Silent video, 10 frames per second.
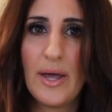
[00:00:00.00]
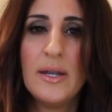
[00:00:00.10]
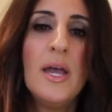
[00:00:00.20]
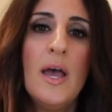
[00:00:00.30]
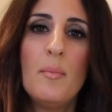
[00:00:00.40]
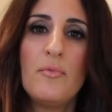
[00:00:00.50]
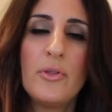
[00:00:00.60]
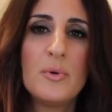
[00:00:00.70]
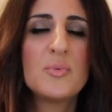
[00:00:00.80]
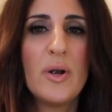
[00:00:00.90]
But
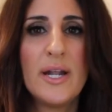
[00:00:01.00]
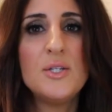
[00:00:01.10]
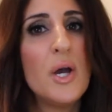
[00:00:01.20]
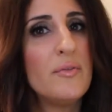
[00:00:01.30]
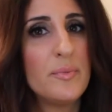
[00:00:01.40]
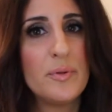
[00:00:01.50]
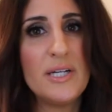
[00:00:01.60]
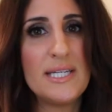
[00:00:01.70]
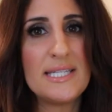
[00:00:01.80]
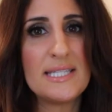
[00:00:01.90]
for the most part, I do have
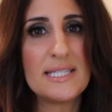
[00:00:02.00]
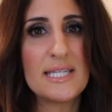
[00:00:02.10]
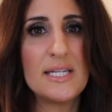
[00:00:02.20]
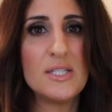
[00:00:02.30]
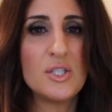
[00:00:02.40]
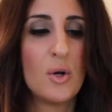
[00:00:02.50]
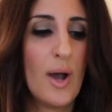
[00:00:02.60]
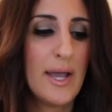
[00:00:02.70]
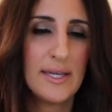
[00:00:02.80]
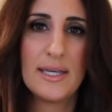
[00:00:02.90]
pretty decent skin,
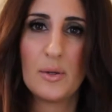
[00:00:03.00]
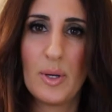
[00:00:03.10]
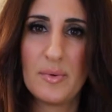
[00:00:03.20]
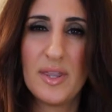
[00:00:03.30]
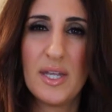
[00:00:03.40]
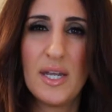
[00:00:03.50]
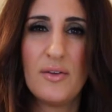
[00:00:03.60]
so I can get away with it.